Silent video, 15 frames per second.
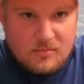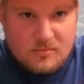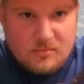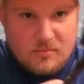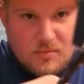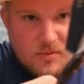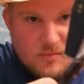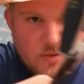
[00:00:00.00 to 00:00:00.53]

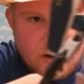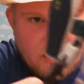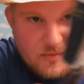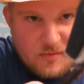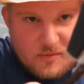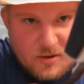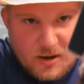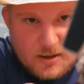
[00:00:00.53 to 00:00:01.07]
move out
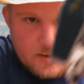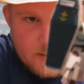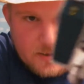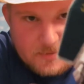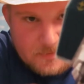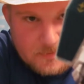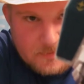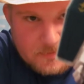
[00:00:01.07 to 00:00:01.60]

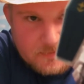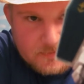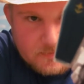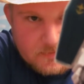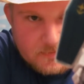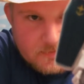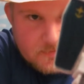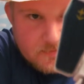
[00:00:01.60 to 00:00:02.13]
front.
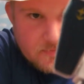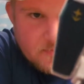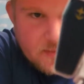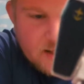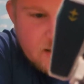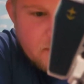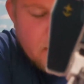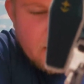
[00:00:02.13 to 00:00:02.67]

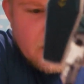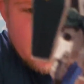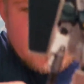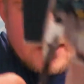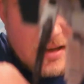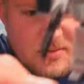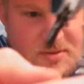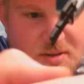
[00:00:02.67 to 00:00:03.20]
That's about it.
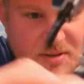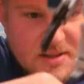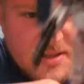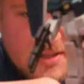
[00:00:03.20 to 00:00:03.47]
It comes with this